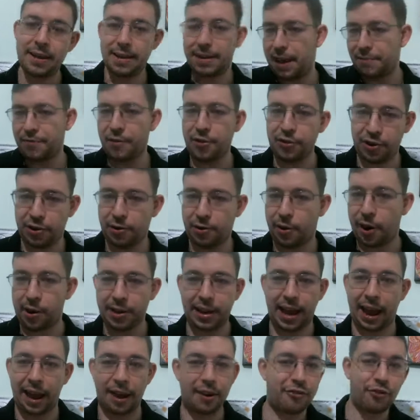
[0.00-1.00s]
If you do,
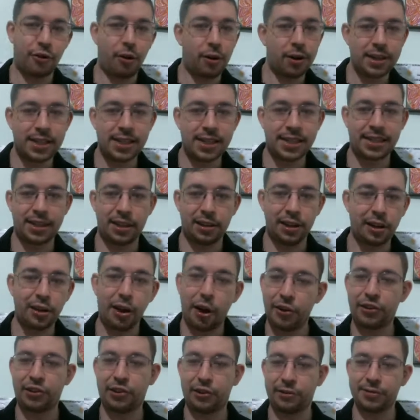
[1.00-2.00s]
okay, a draw is still a
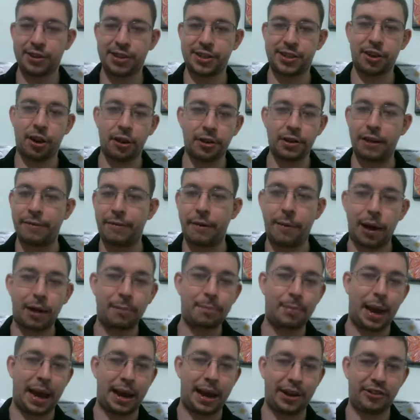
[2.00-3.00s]
logical result of a
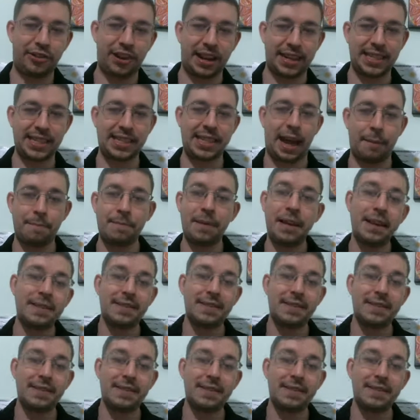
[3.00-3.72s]
well-played chess game.